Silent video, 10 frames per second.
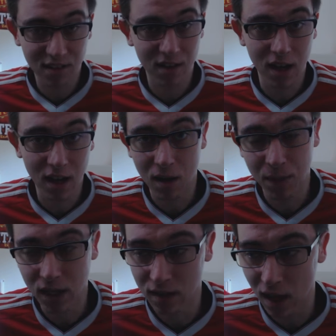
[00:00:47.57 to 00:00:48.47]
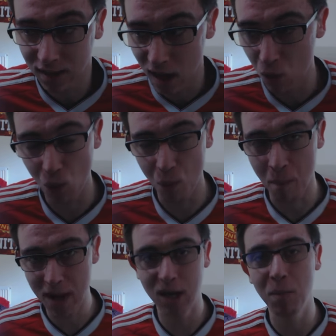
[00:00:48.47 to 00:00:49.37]
I say, I mean, I doubt
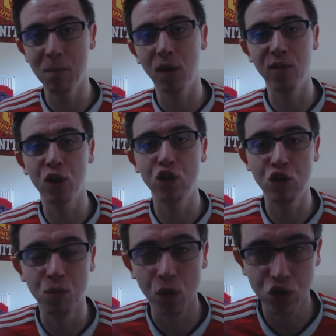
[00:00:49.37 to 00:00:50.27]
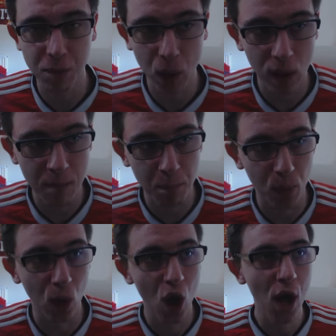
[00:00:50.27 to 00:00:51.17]
many people have heard too much about him,
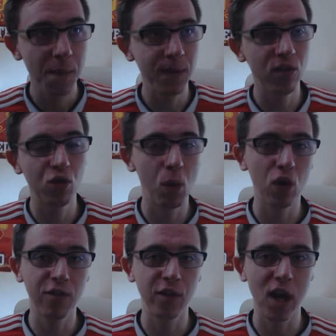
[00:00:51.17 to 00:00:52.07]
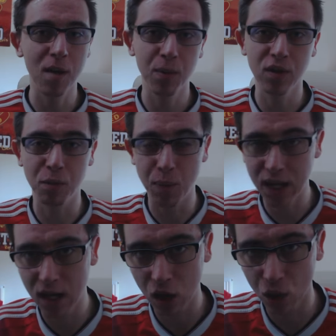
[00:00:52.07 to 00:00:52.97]
but this is what often happens.
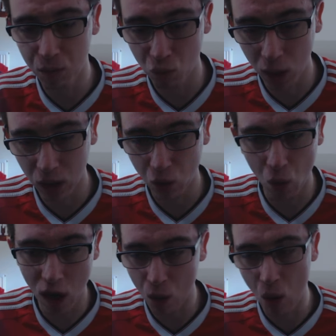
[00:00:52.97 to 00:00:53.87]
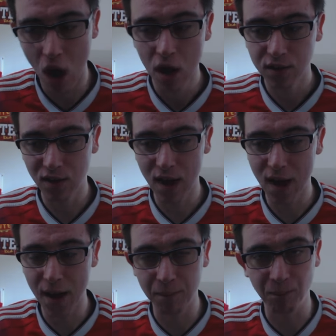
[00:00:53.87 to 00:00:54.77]
Big clubs will go out to
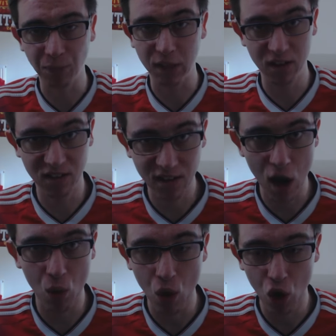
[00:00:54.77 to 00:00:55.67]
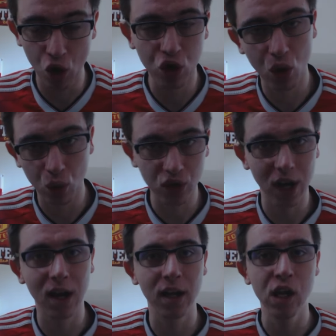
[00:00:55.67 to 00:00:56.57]
um, scout unknown
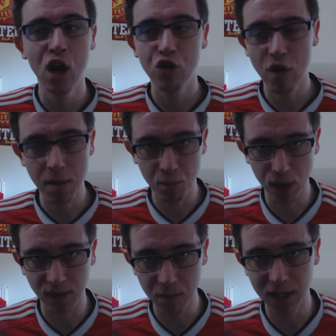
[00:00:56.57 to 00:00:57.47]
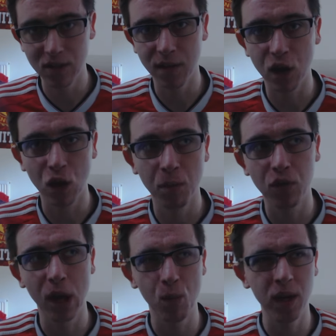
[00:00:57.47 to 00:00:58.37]
talent, try and bring them into the clubs,
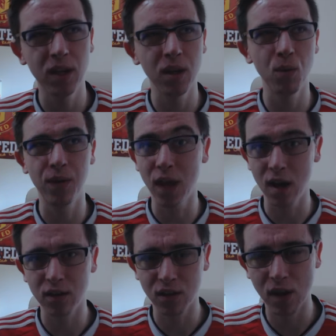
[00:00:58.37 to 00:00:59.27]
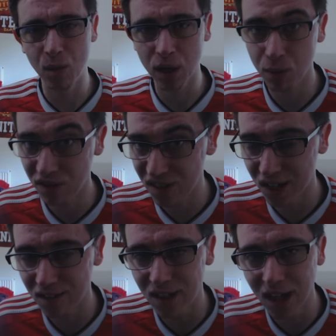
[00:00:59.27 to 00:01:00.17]
like, we did it with Januzaj when he was
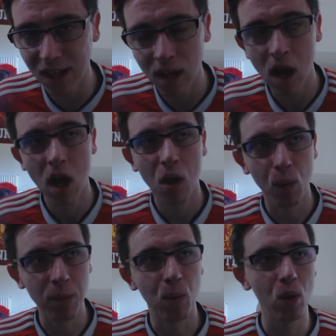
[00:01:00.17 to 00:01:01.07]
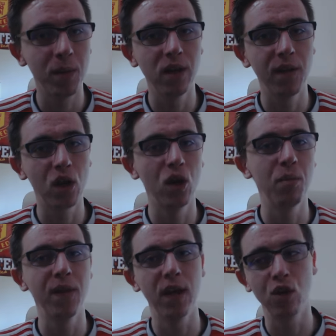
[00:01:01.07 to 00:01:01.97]
16. We brought him into the club,
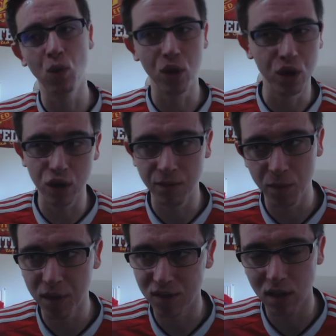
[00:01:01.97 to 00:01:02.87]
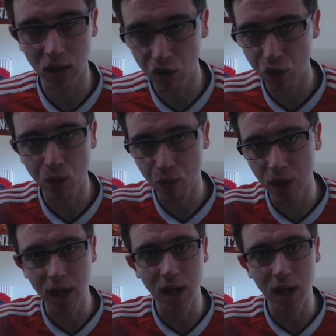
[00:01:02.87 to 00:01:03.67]
and then no one heard of him until two, three